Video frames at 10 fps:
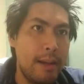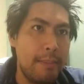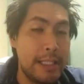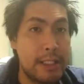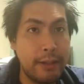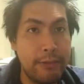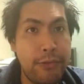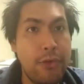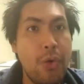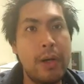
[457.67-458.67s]
is at
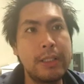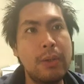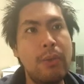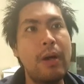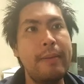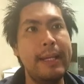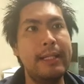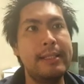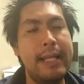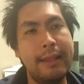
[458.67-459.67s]
4, so War
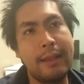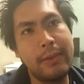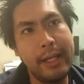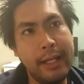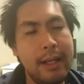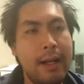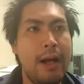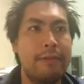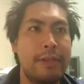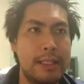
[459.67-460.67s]
Maiden's at 3.
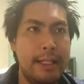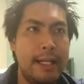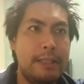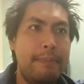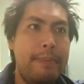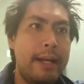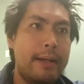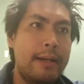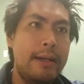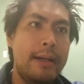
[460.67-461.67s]
Obviously, that's
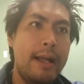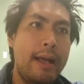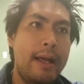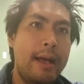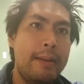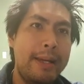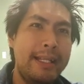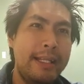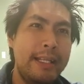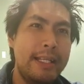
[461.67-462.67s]
better. And
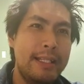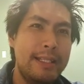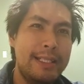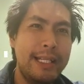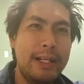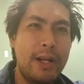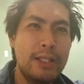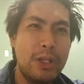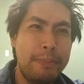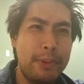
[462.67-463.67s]
then she can
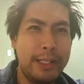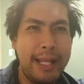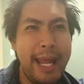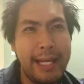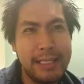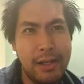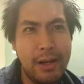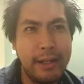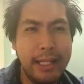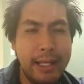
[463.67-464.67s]
also put Hex
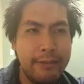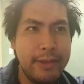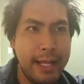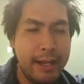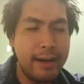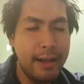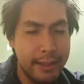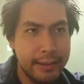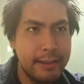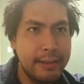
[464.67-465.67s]
on if they're
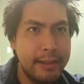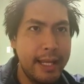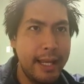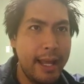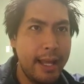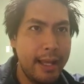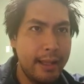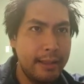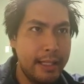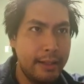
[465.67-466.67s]
under the
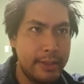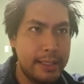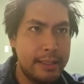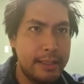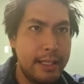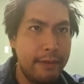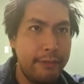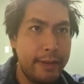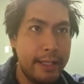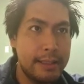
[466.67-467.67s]
decreased
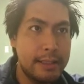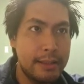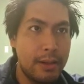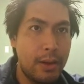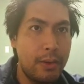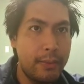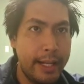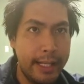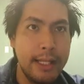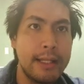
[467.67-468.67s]
defense
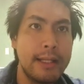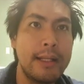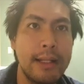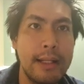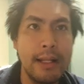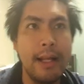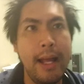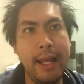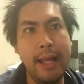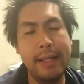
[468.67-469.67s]
already.
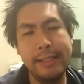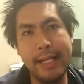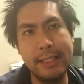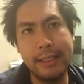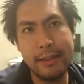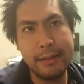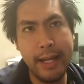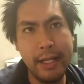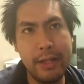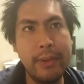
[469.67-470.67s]
And she has another
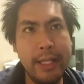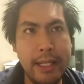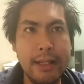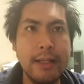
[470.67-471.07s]
AoE